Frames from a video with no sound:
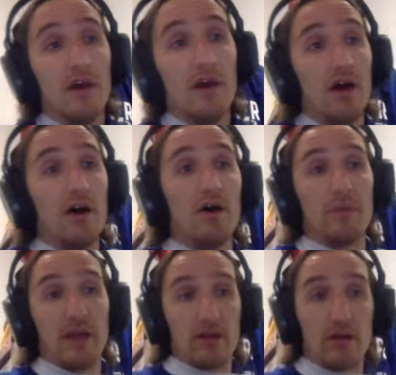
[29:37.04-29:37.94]
Oh
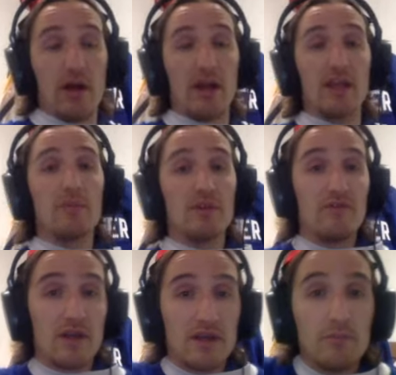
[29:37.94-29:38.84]
my God. I can't believe
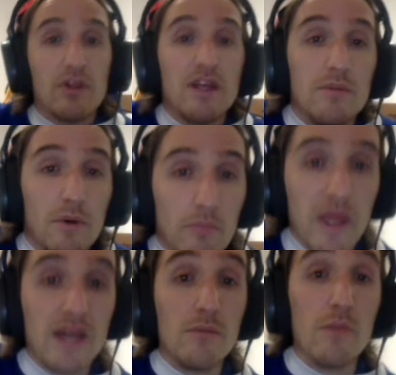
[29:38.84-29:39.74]
I complained about
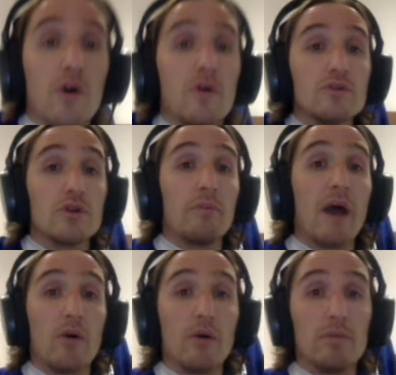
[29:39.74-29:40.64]
Manny Malhotra
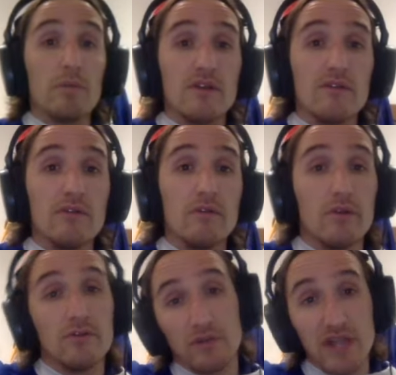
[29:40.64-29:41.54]
power plays.
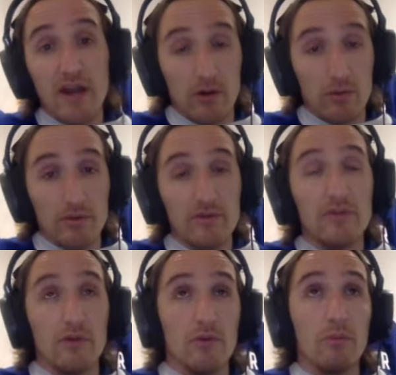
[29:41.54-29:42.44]
Those were terrible
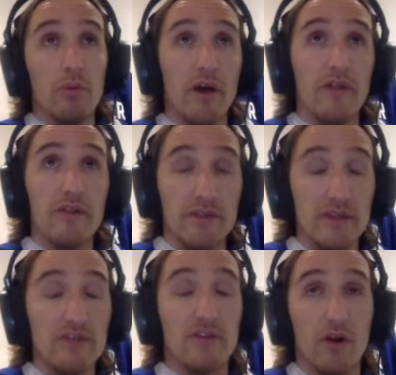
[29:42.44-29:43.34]
too, but
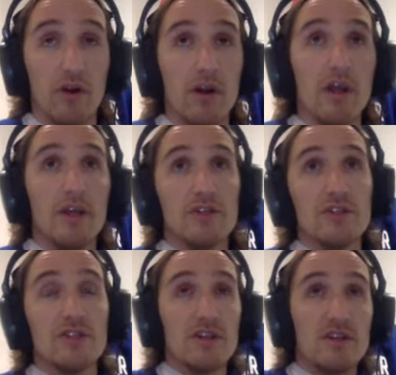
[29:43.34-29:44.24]
these are
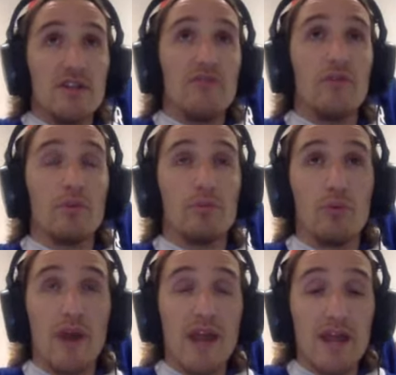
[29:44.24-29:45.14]
just a different
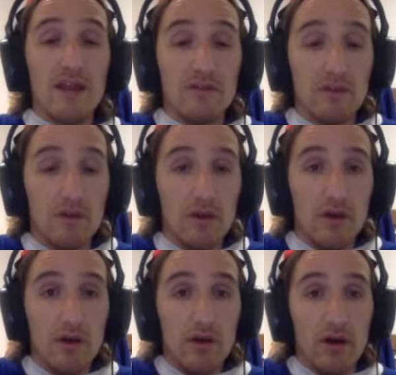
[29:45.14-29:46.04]
brand
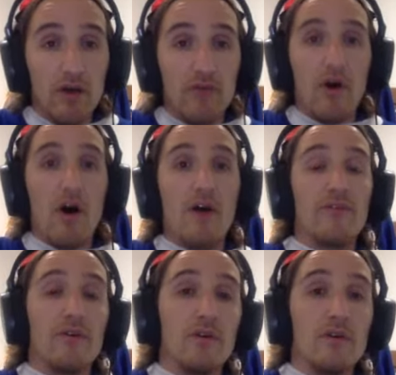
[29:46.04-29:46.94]
of
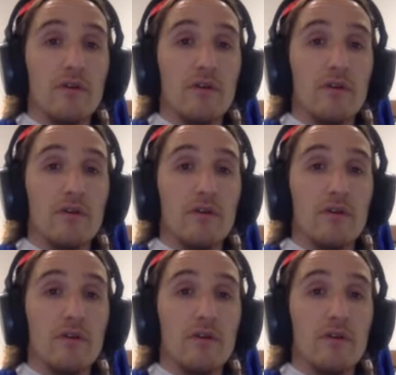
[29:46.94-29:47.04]
awful.